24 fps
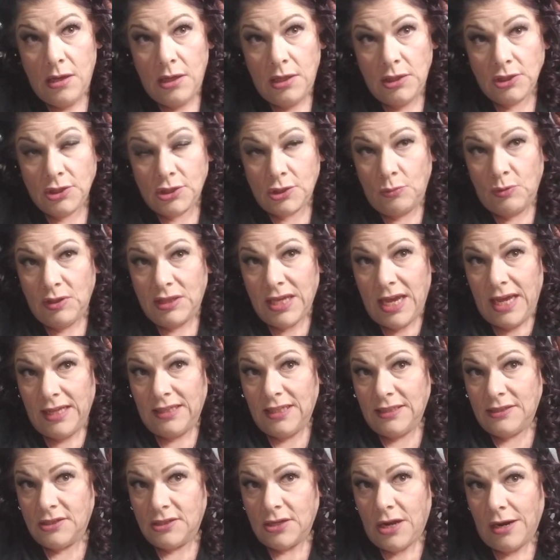So with that,
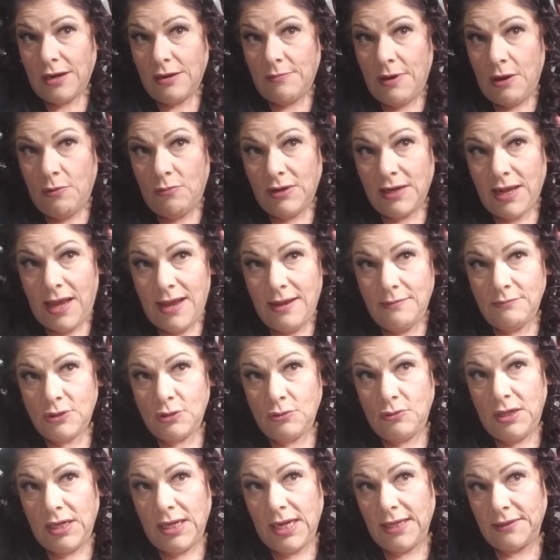let's talk about what I am
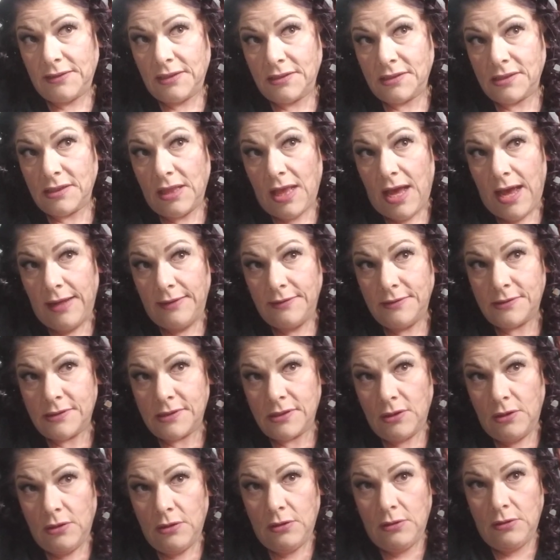doing at the salon.
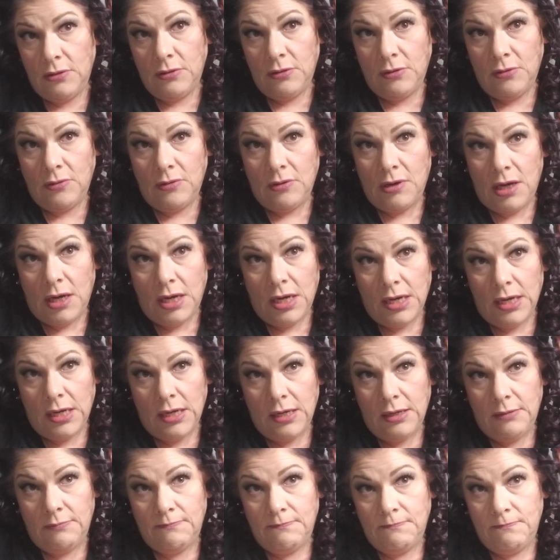So,
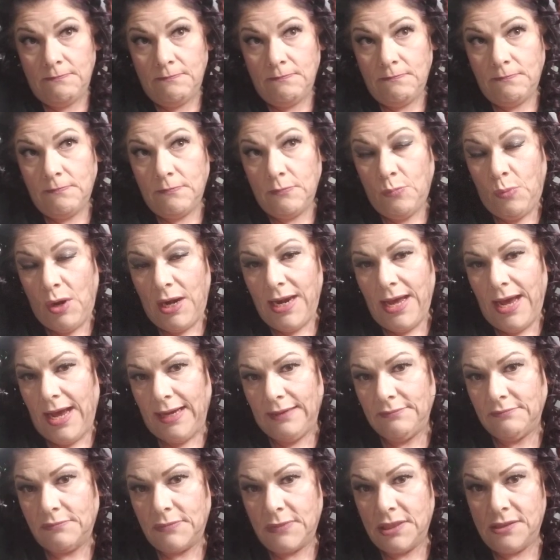why
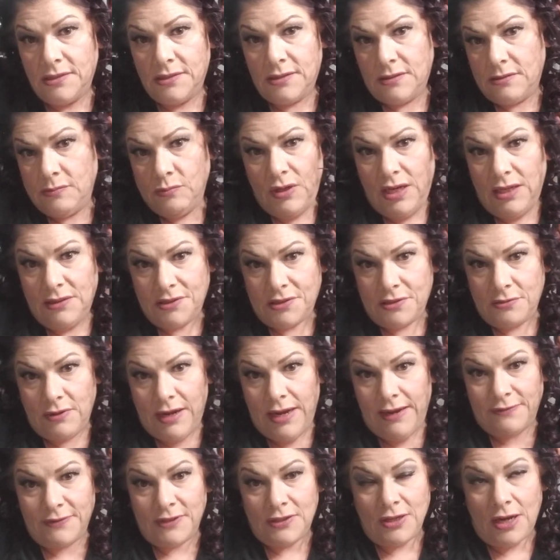not? Because what else do I
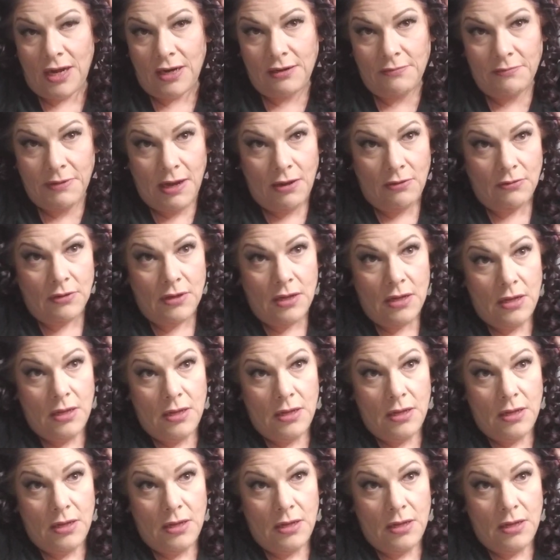have to talk about?